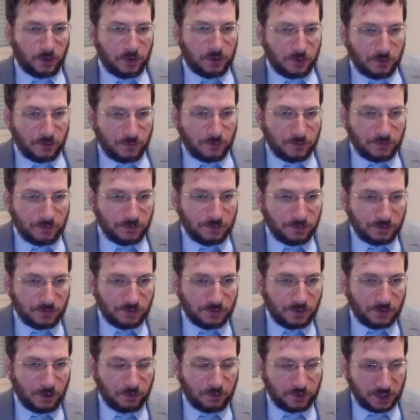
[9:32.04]

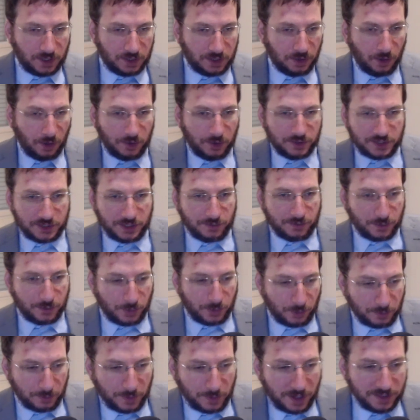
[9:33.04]
of technology, if you
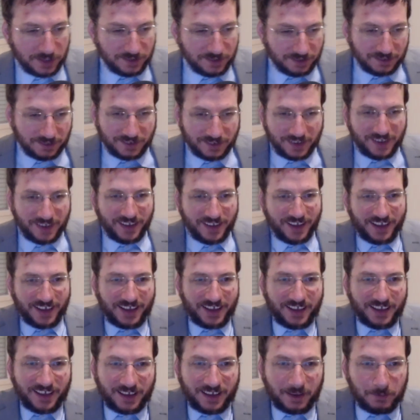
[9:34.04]
don't mind,
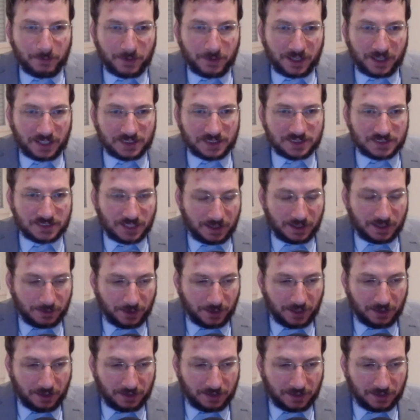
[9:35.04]
because I
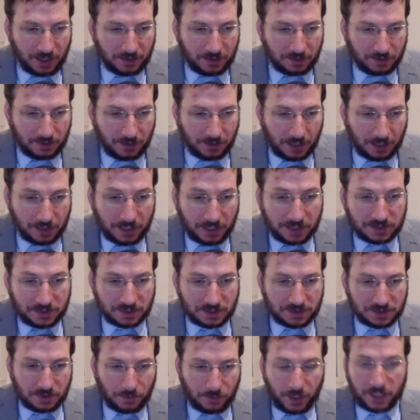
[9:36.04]
think that leads us
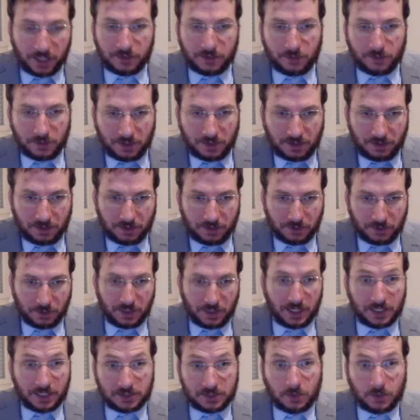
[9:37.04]
direct to the
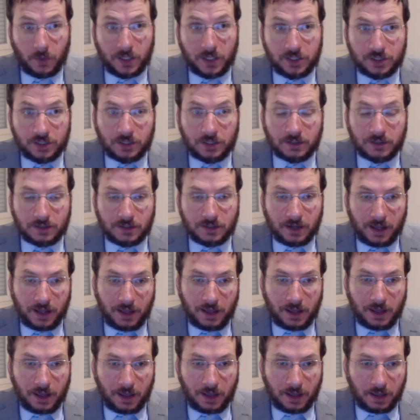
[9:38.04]
next question.
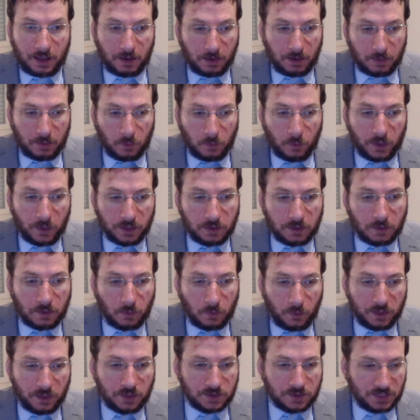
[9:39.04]

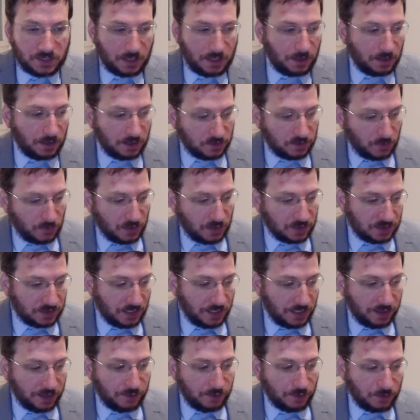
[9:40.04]
When you say that Israel is the
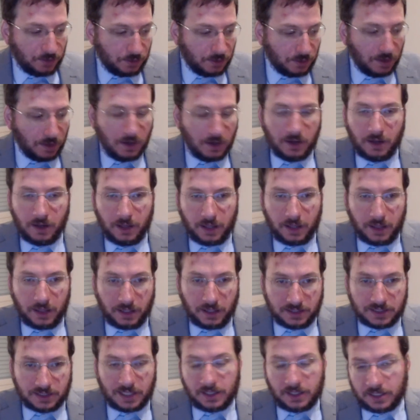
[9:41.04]
leader,
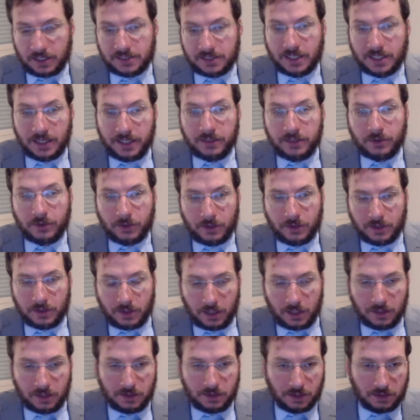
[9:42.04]
is a leader
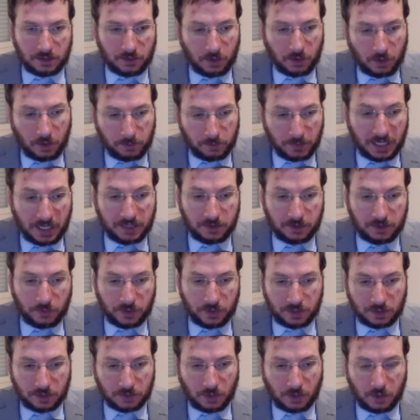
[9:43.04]
in military
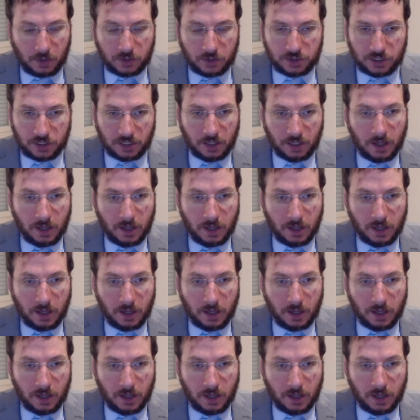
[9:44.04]
technology,